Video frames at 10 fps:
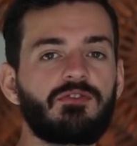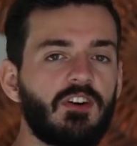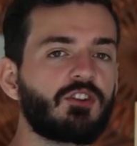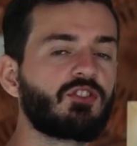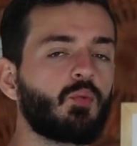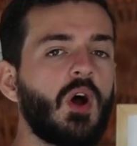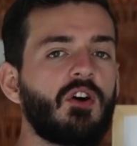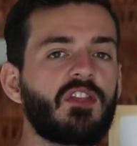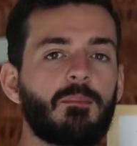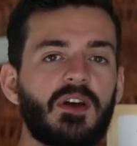function
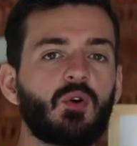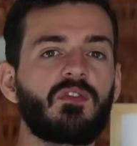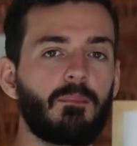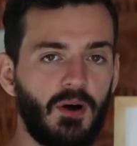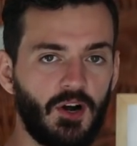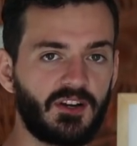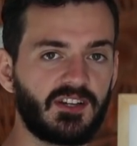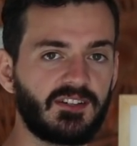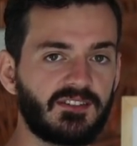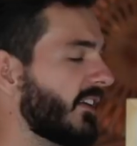well in the middle of the park.